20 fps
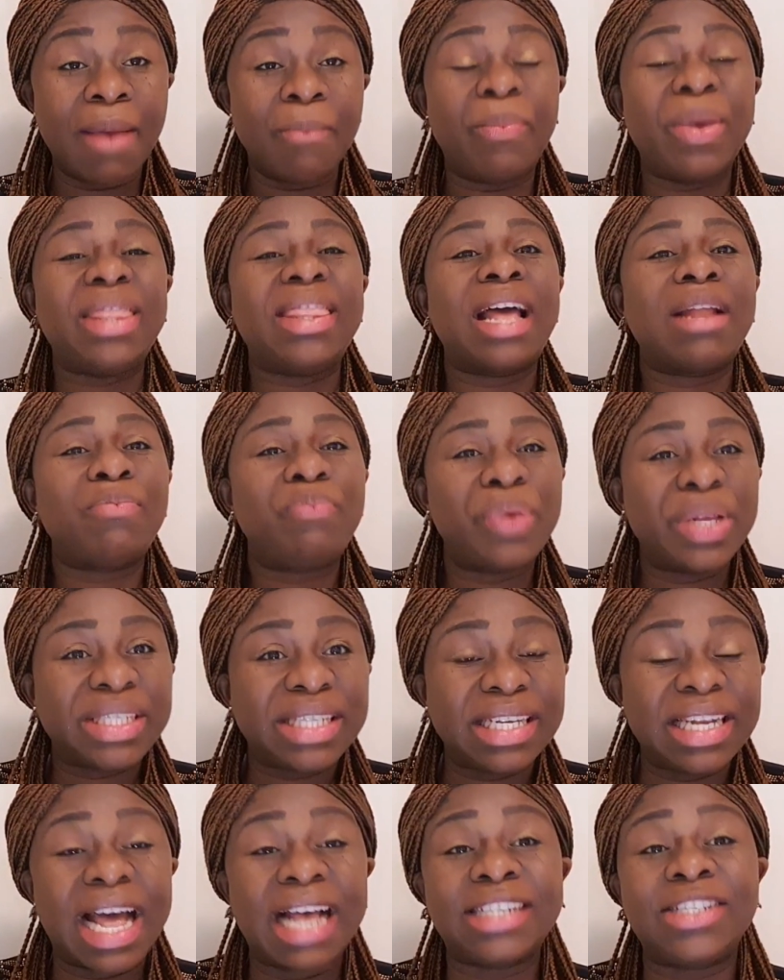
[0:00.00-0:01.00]
But that
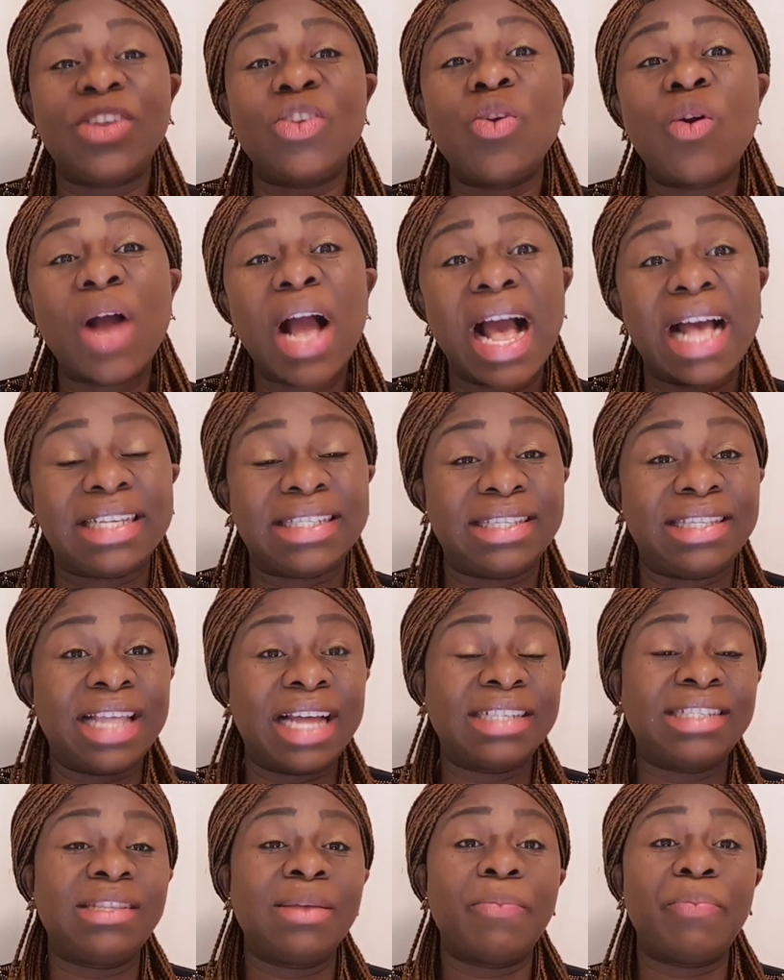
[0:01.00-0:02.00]
person, as long as
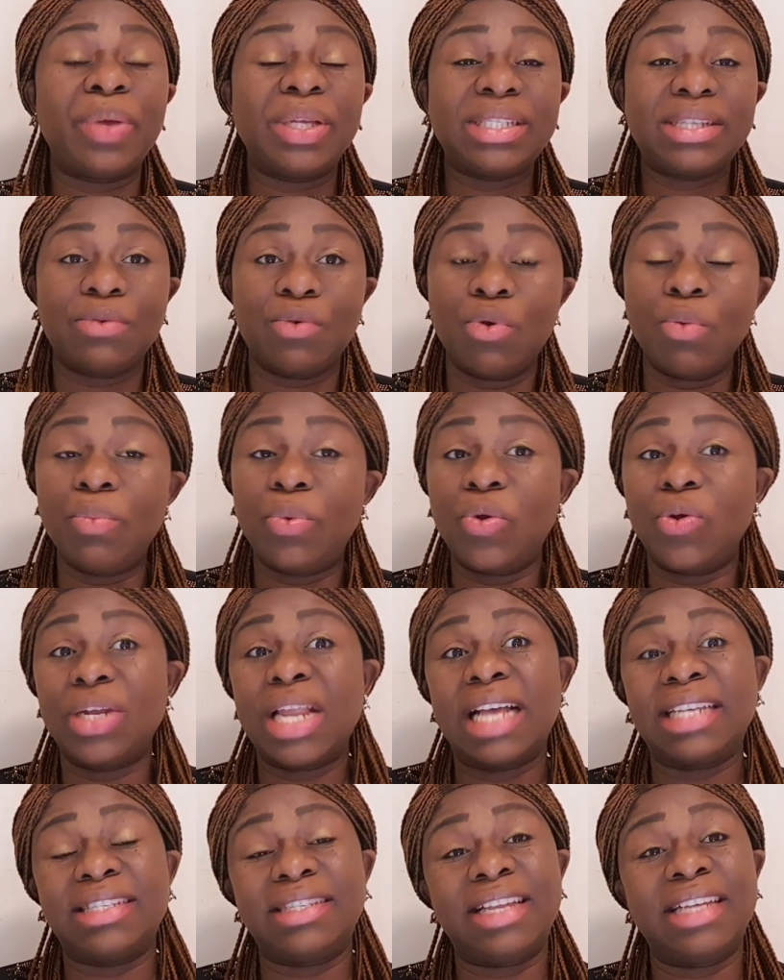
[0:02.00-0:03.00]
that's the person whom
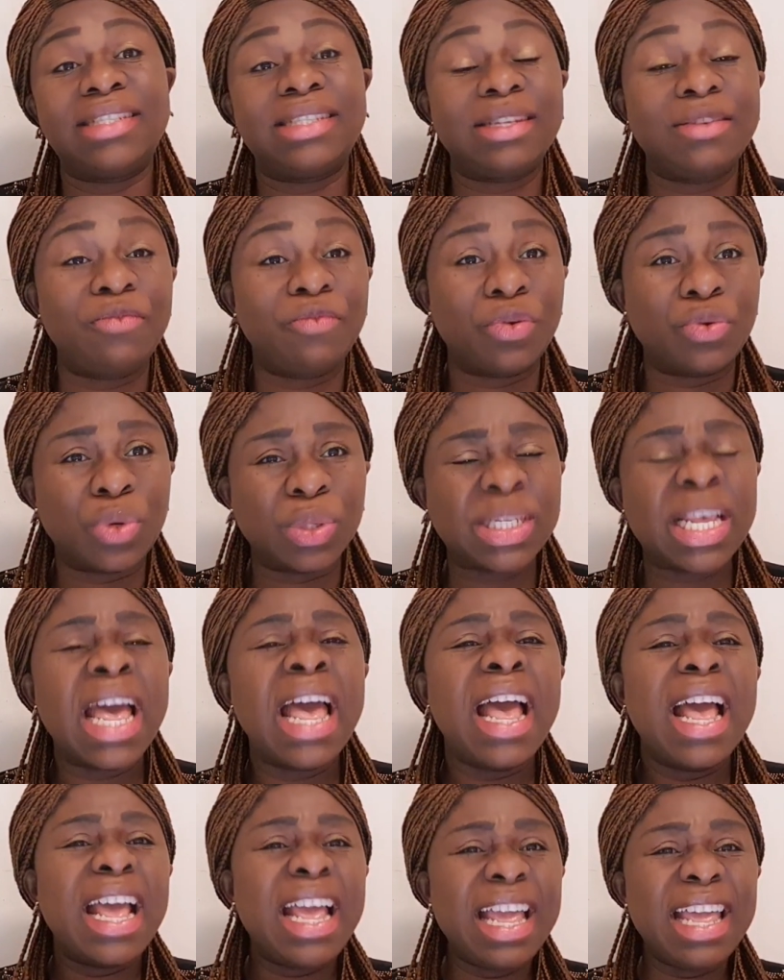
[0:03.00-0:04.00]
God has destined for us
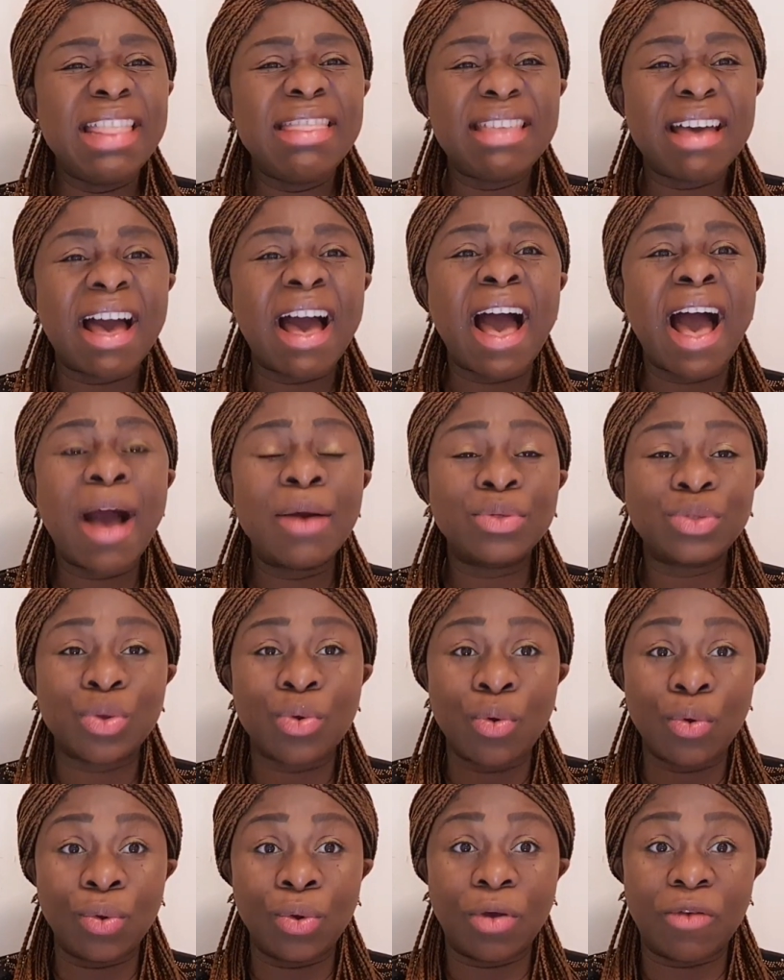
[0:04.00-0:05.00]
in the
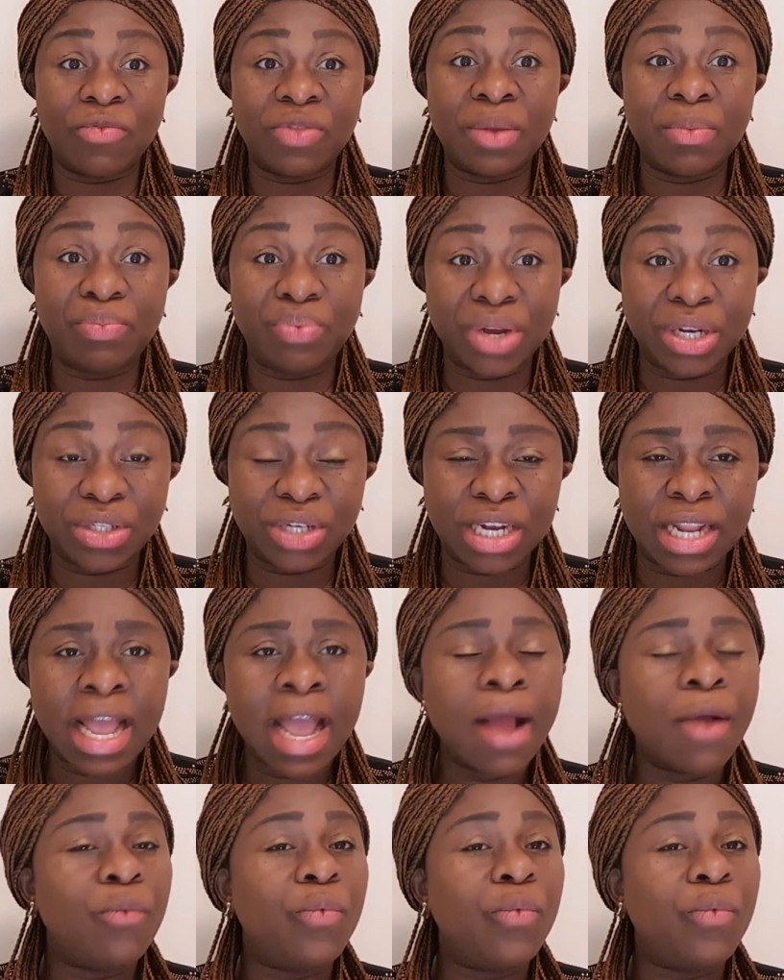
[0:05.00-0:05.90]
household of the brethren,